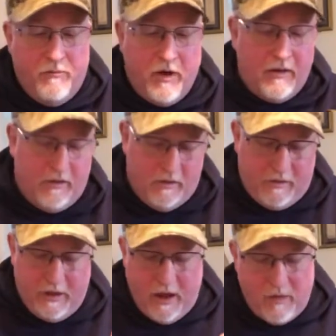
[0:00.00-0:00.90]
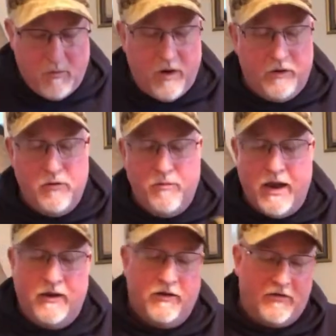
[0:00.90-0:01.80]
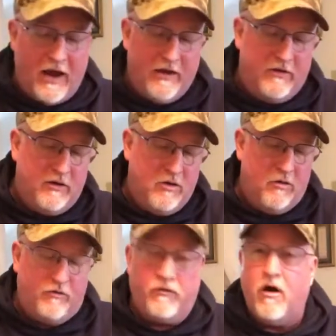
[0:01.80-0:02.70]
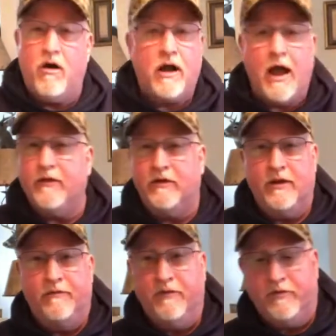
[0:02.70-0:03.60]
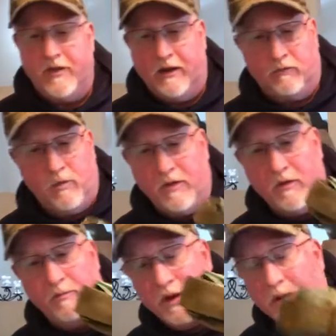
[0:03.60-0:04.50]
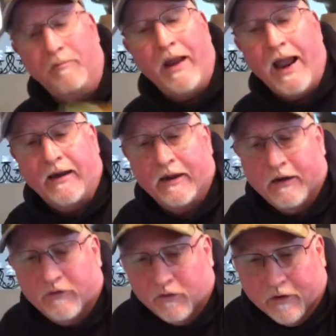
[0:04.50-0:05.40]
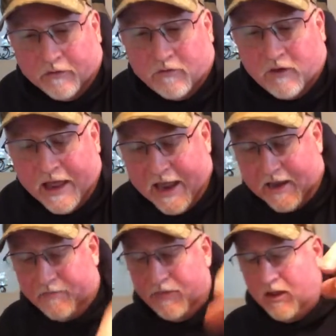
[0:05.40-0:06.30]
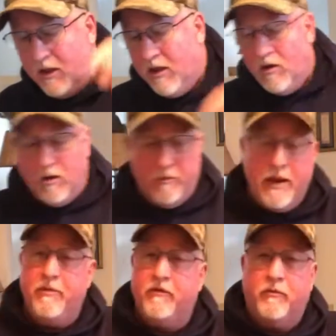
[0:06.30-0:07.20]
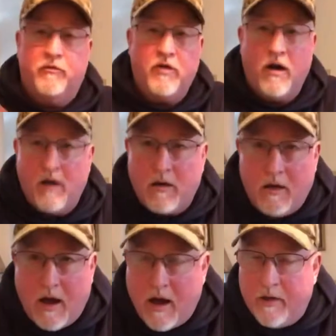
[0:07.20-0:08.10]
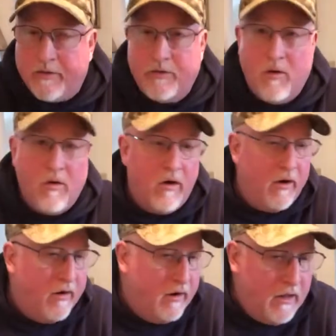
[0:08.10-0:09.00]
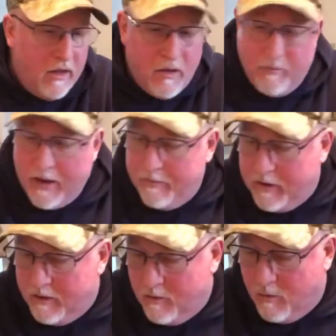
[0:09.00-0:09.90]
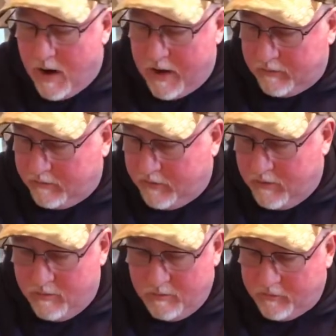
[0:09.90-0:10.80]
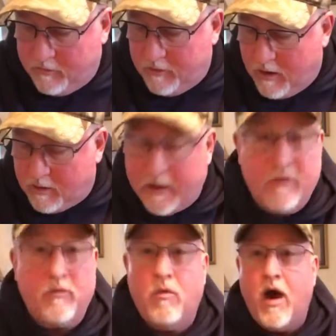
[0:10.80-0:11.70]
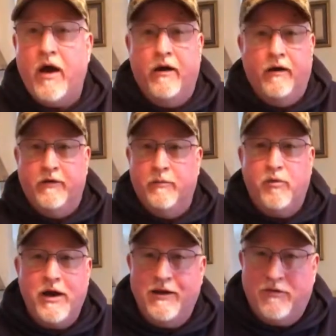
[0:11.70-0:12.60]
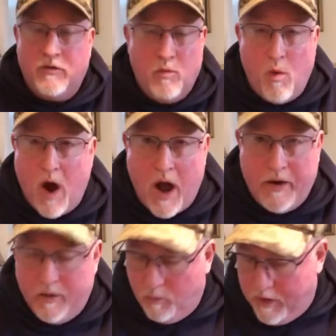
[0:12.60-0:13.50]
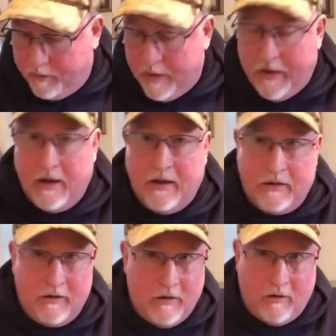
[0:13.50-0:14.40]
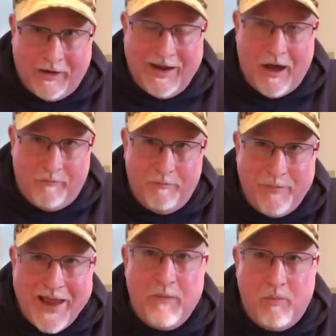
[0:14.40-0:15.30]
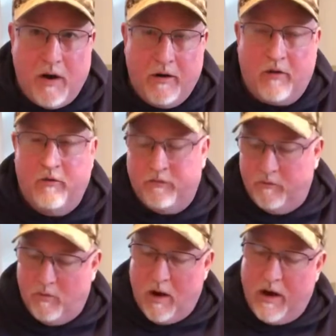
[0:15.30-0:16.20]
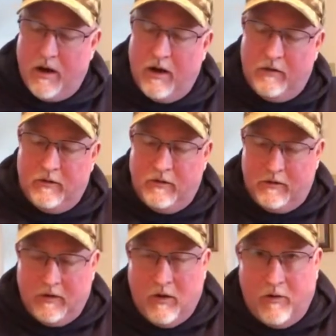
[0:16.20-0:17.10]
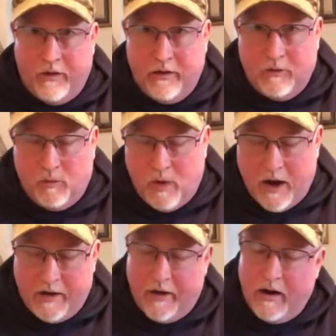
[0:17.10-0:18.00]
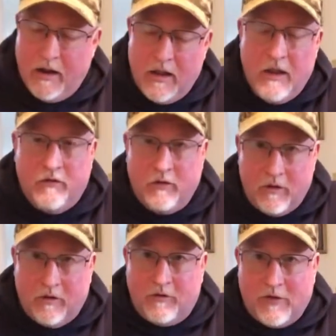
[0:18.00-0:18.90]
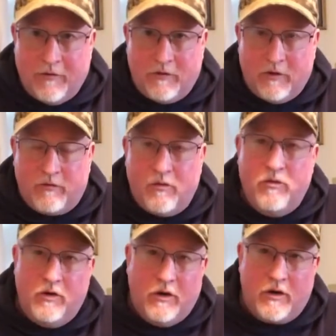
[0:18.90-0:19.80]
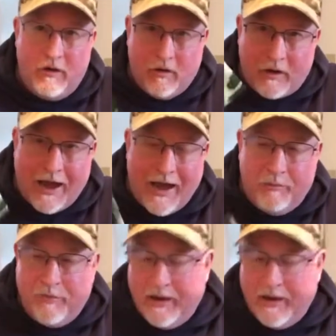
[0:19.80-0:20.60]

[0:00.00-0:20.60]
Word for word: But the other one you may decide to use for all kinds of different things, whether it be a bandage or a sling, or maybe some char cloth, or maybe you want to uh, clean some water, debride some water with it, and you know get out big particles of water, uh, you know, in your water, so you can sift it through your your cotton